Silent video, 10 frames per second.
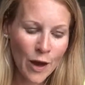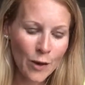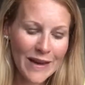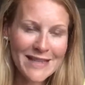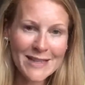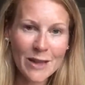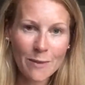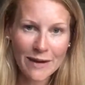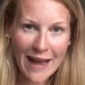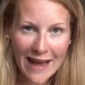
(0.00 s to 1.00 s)
Question
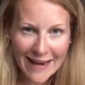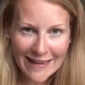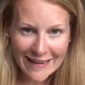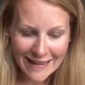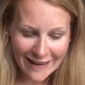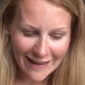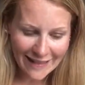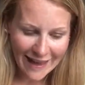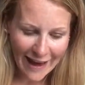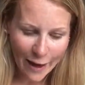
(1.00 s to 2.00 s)
number 9, nearly
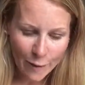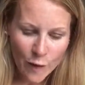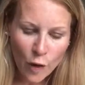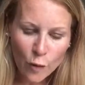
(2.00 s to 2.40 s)
there.